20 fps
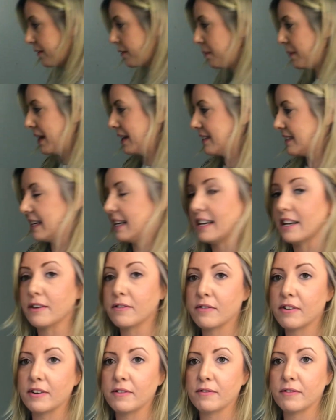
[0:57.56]
the bladder here,
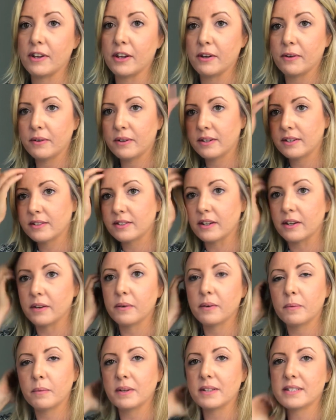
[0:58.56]
front view, so
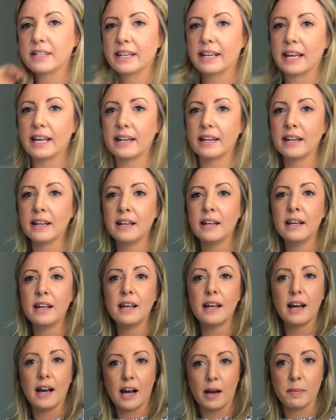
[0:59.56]
once again,
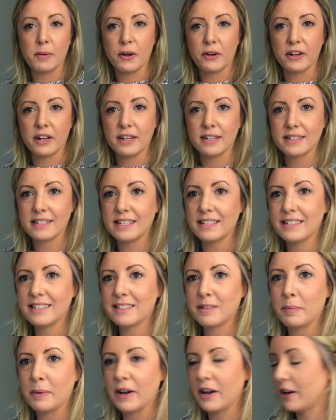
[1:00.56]
I'm not an
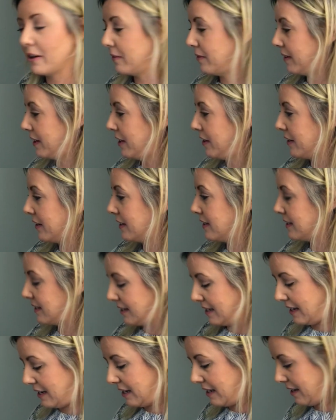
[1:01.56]
artist, but hopefully you can
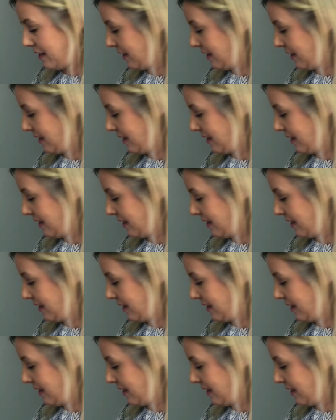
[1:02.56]
see